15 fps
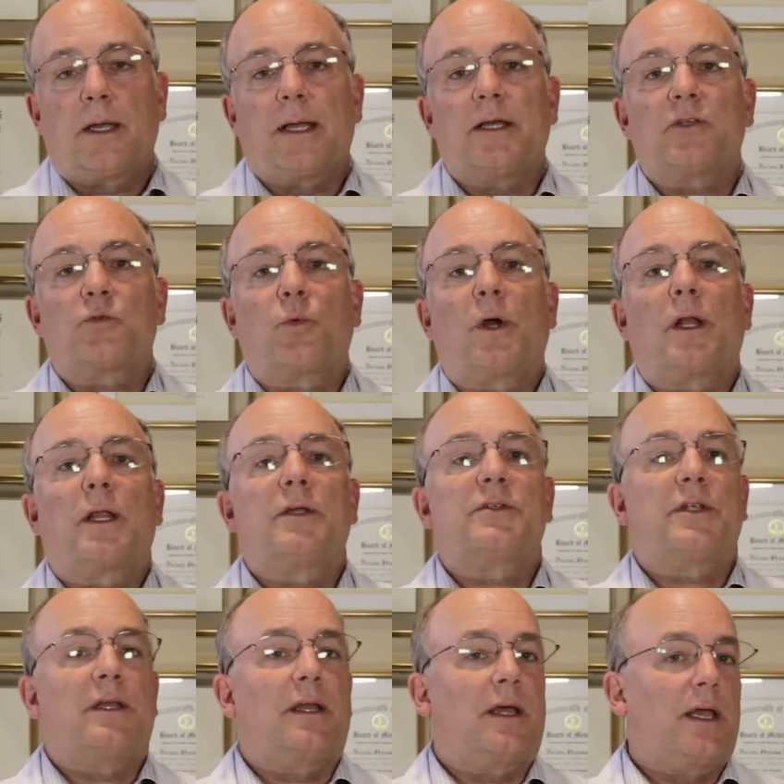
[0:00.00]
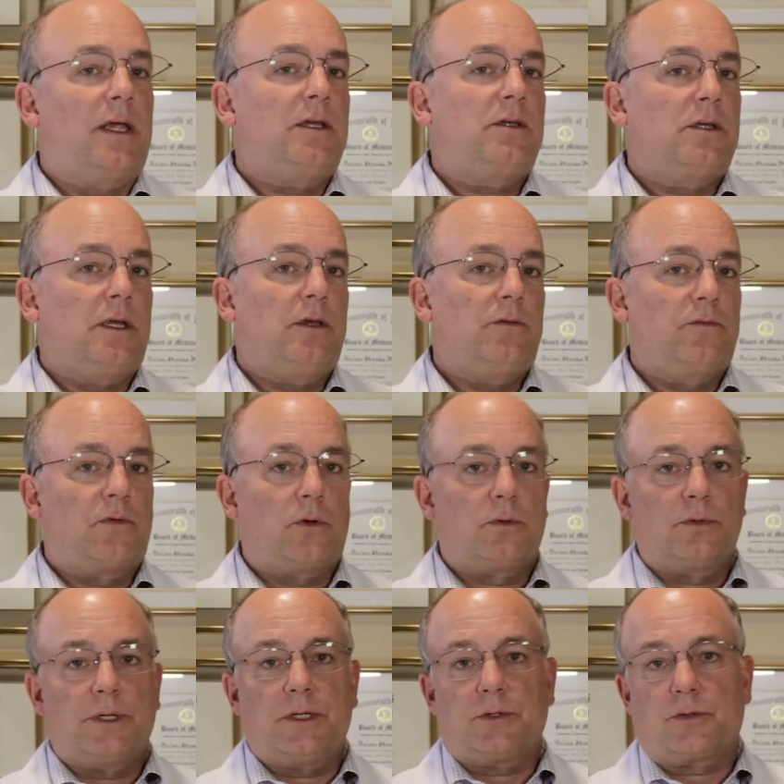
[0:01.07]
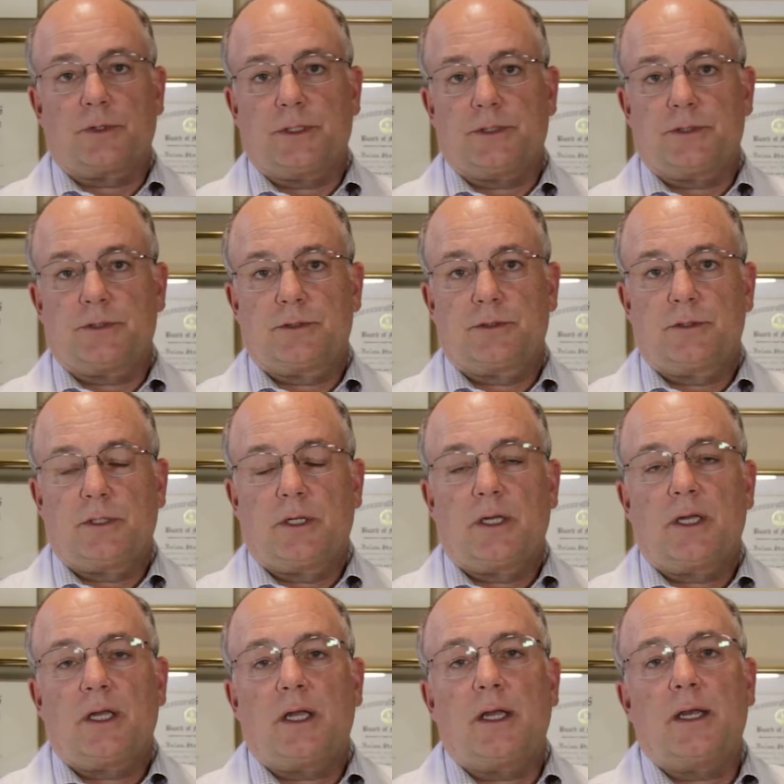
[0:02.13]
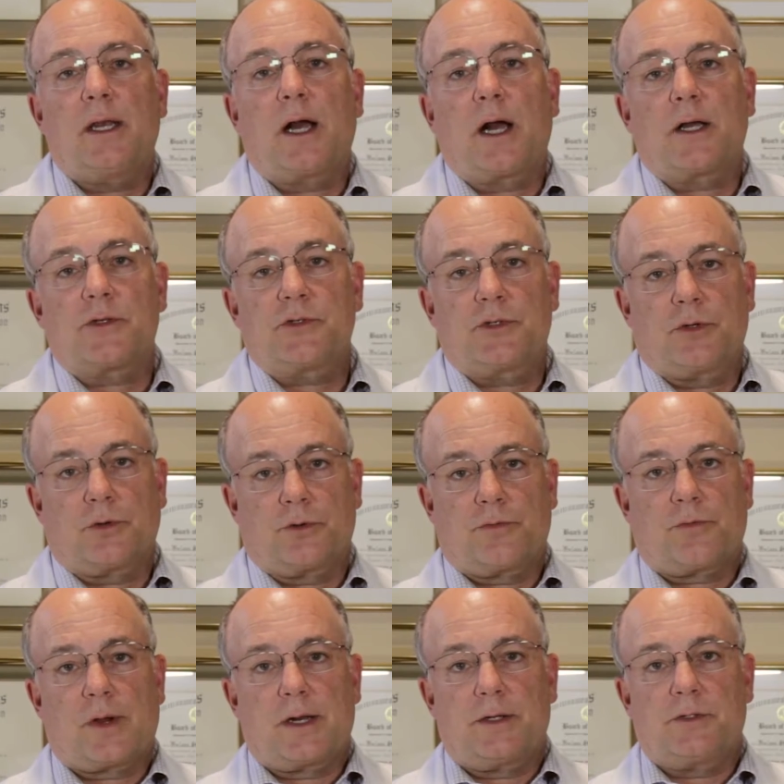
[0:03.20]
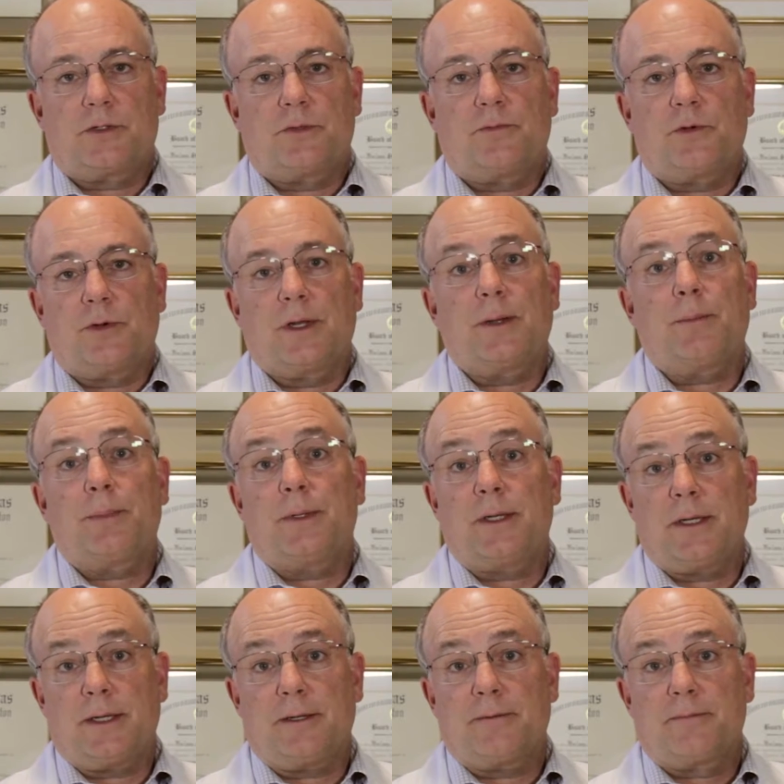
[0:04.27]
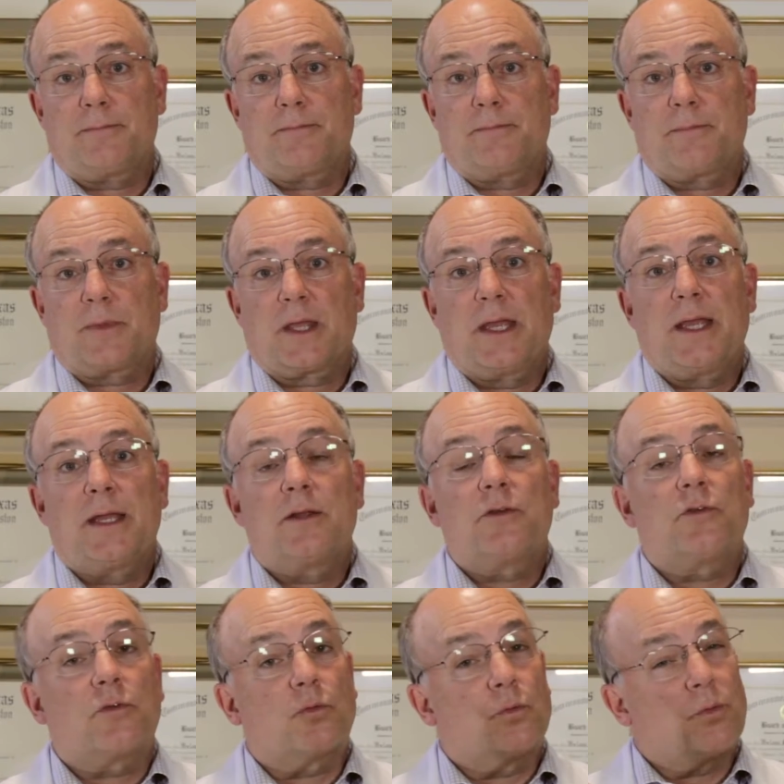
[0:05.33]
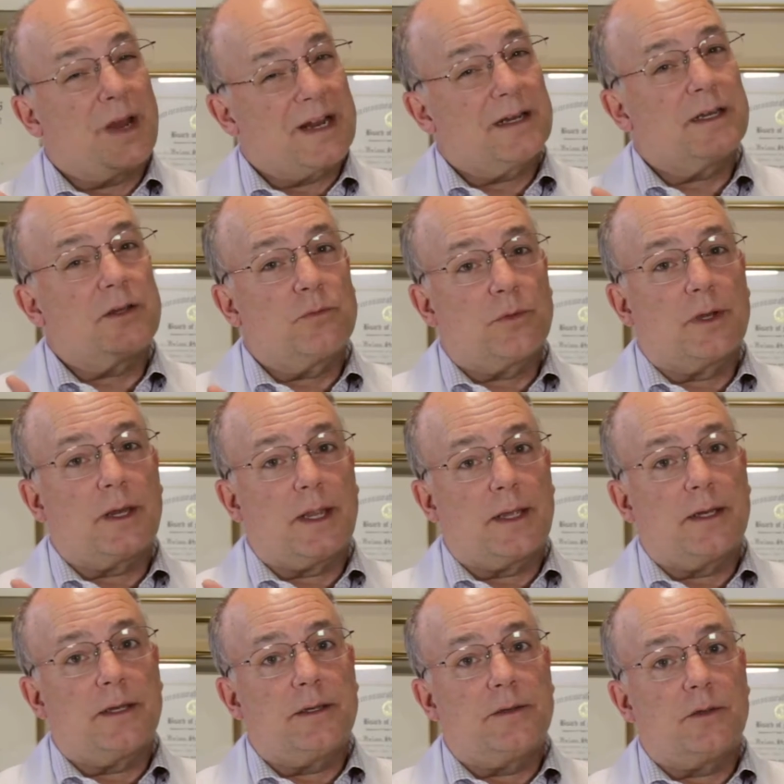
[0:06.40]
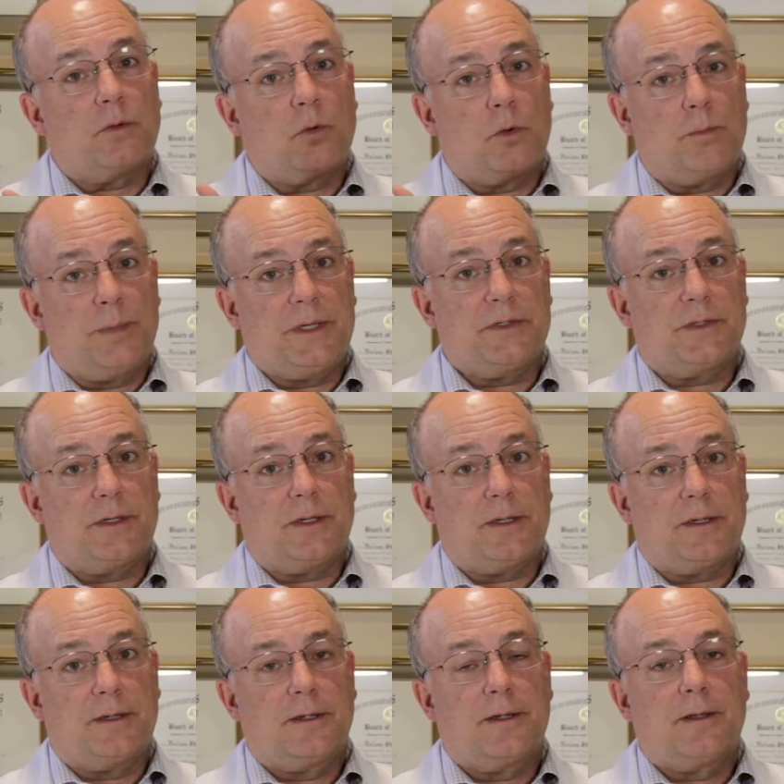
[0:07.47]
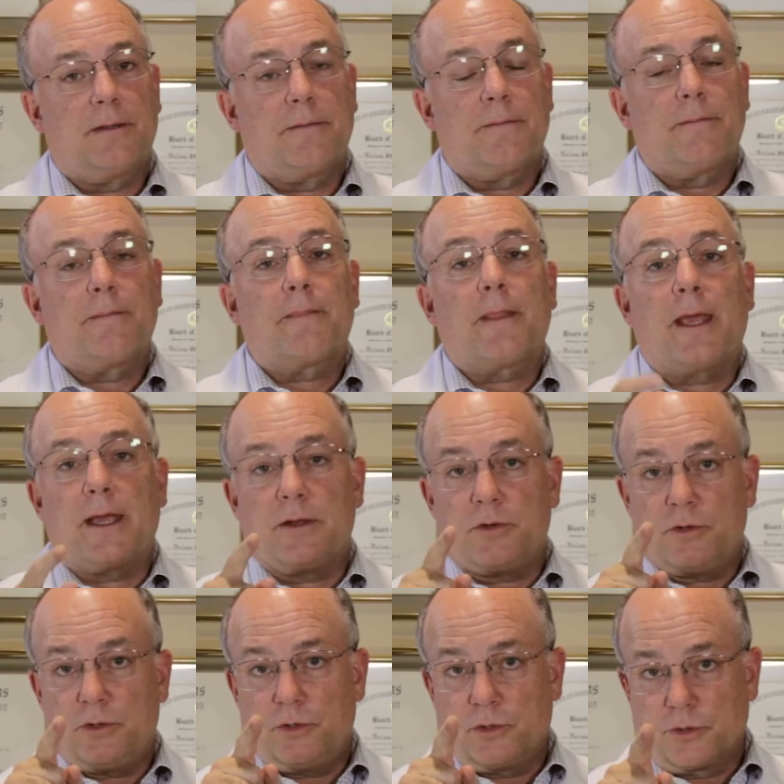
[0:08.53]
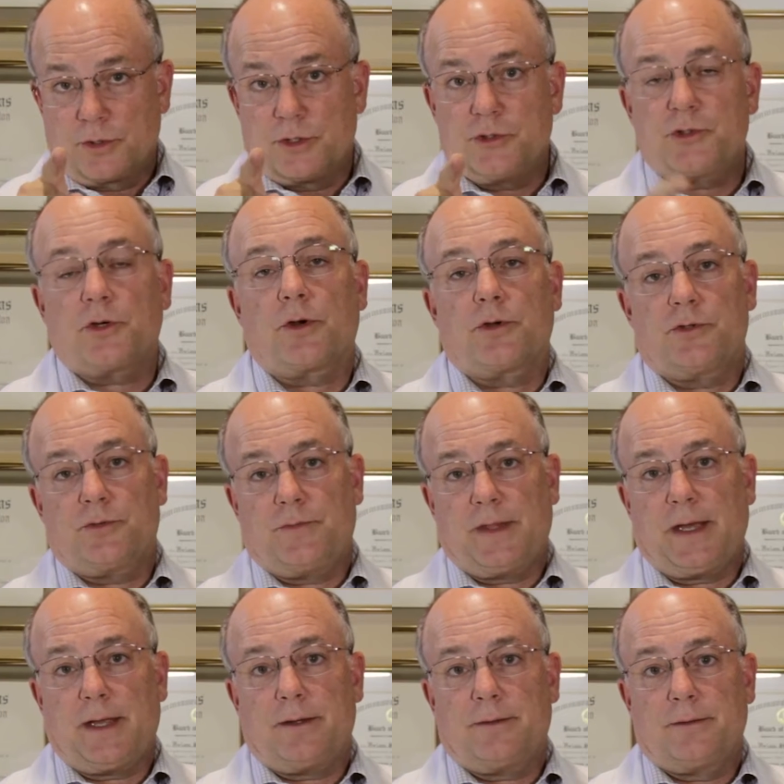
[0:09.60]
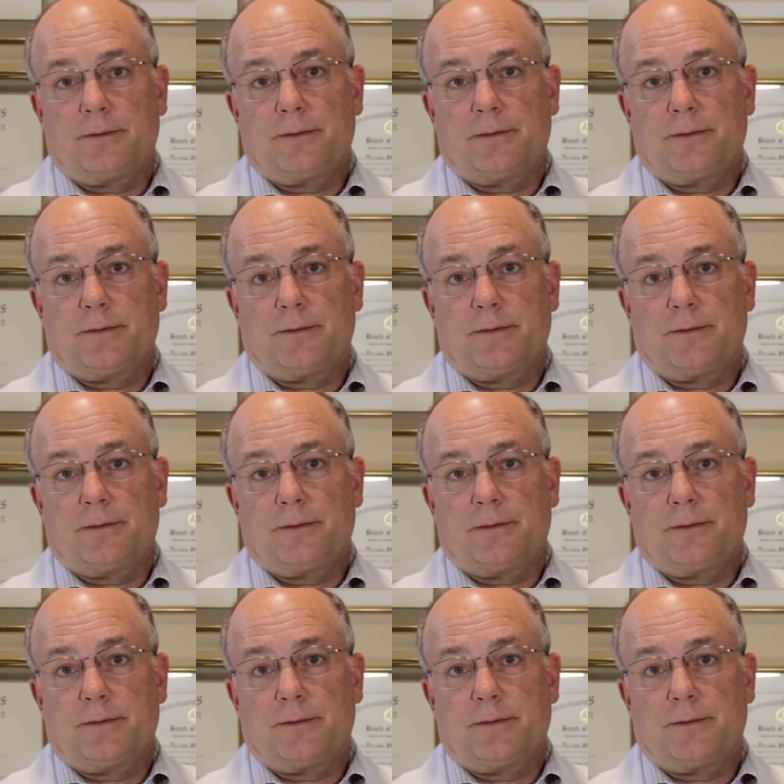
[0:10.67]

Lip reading: as well as an 18-fold increase in osteoarthritis of your hip and knee, directly related to obesity, and you're in charge of that.